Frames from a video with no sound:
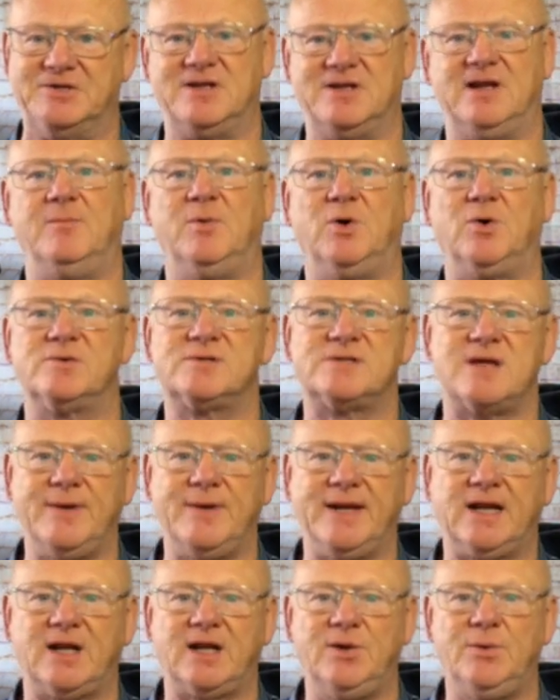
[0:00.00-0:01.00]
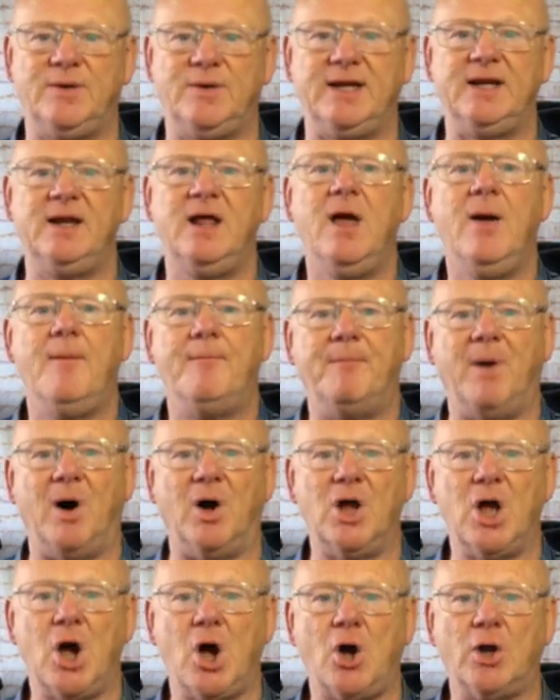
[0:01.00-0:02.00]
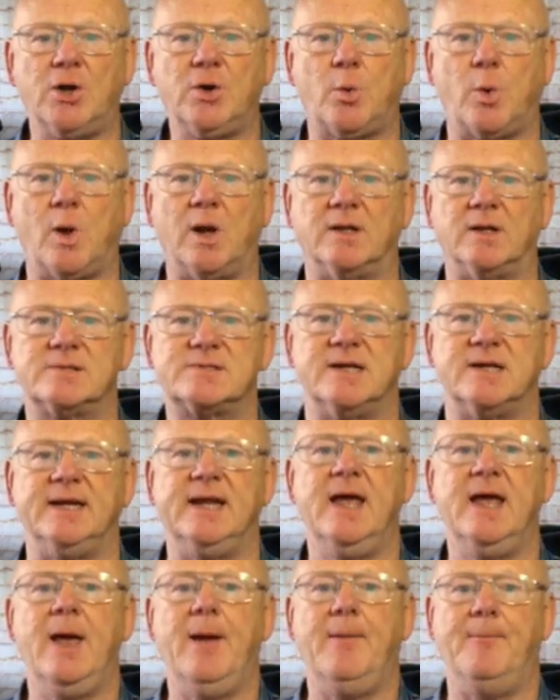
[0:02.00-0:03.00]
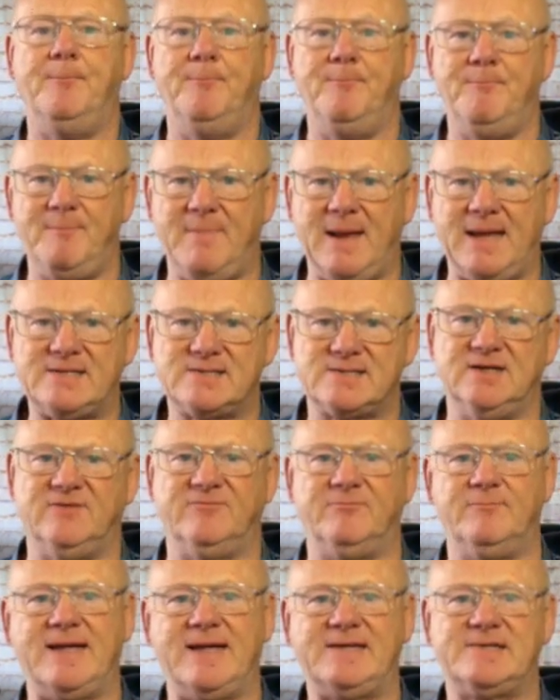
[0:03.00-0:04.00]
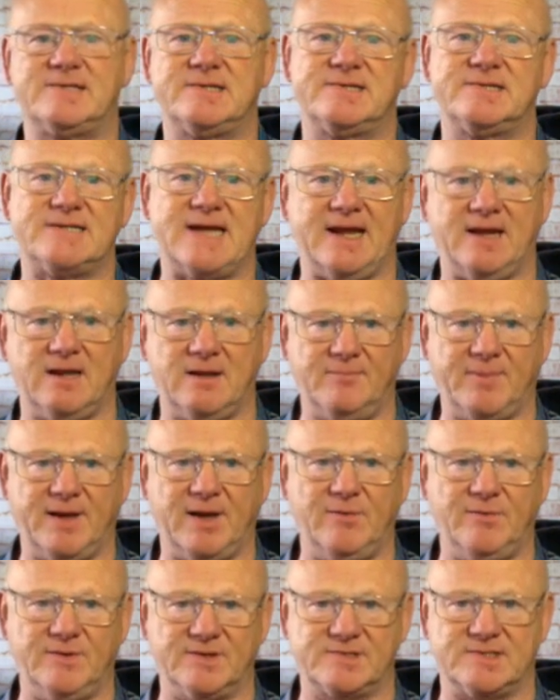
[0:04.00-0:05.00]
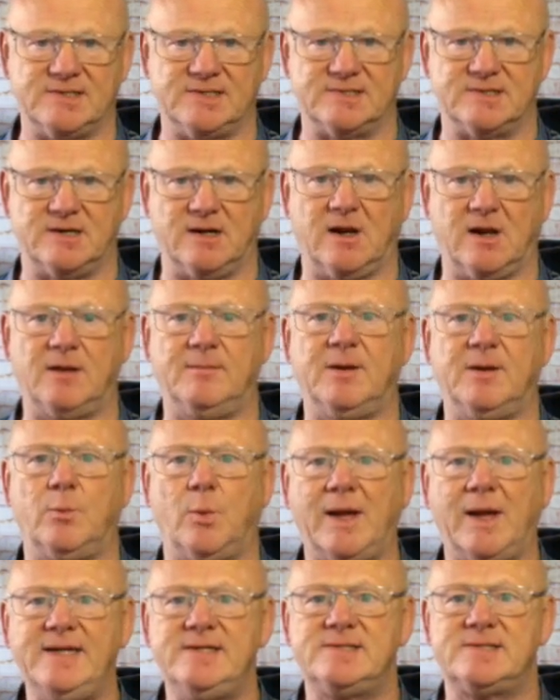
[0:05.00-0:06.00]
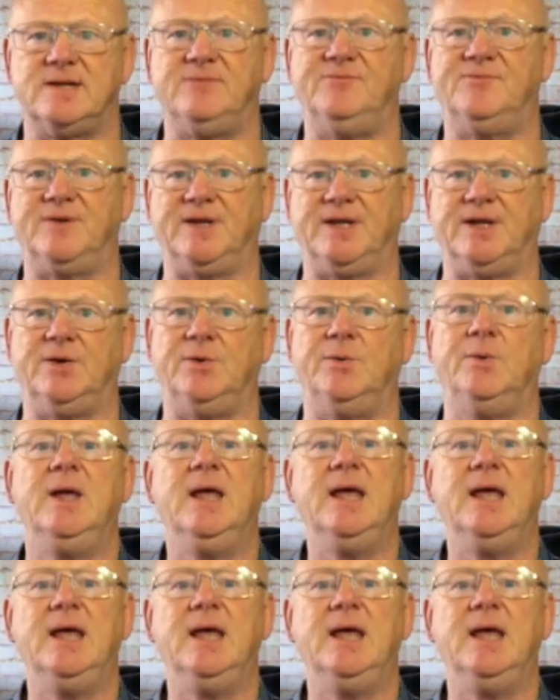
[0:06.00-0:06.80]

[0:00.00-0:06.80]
And I'm also including my high-quality, massive master stack of bonuses that are going to be waiting for you